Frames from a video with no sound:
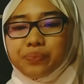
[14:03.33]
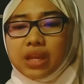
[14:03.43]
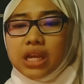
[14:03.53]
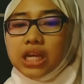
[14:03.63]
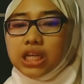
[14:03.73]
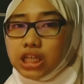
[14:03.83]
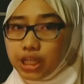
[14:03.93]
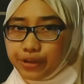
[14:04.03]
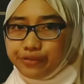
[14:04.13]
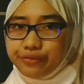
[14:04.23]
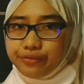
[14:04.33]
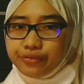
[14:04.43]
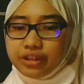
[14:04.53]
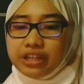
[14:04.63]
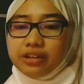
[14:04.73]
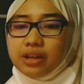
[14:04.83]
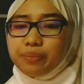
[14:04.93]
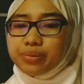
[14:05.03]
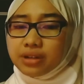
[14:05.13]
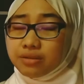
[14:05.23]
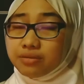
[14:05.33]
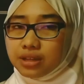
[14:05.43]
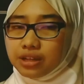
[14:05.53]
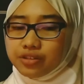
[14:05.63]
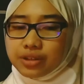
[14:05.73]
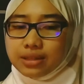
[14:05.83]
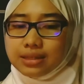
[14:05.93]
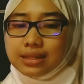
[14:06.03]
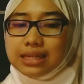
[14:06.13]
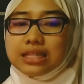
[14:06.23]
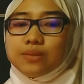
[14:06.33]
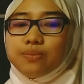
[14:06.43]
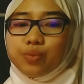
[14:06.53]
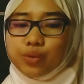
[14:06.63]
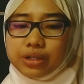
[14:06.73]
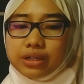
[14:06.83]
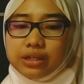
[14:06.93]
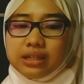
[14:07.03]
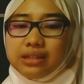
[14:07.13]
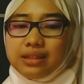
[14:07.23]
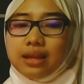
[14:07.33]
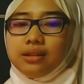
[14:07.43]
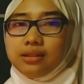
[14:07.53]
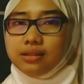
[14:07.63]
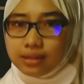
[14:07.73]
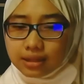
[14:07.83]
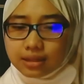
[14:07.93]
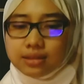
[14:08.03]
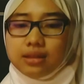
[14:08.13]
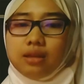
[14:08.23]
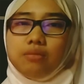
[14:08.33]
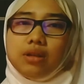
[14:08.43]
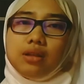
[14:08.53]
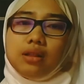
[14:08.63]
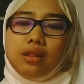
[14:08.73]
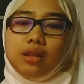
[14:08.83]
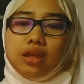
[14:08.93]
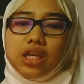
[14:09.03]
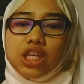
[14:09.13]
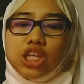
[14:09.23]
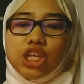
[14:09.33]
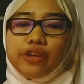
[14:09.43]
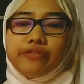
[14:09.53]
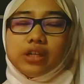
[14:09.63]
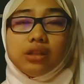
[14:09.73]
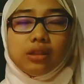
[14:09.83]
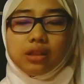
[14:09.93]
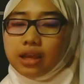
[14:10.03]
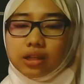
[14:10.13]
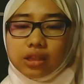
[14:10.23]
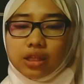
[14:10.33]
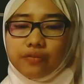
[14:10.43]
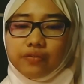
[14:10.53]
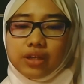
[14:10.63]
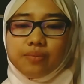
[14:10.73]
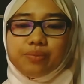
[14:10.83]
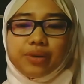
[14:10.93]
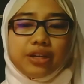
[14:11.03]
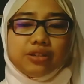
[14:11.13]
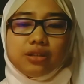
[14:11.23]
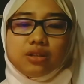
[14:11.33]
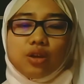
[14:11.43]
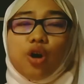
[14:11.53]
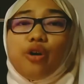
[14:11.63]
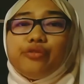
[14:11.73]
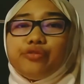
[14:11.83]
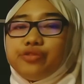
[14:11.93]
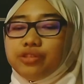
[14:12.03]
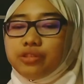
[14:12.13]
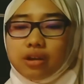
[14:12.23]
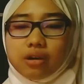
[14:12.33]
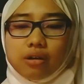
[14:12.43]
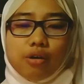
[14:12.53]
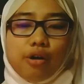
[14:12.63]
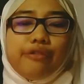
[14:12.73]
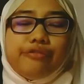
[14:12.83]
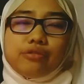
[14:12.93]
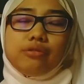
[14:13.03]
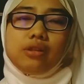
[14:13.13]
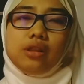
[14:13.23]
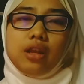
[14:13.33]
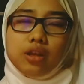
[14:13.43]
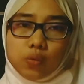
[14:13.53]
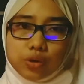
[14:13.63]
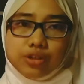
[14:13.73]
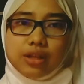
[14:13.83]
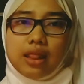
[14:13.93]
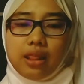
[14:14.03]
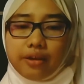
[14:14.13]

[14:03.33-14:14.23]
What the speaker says: if their pronunciation is poor, then this immediately give a negative impression of their overall language level.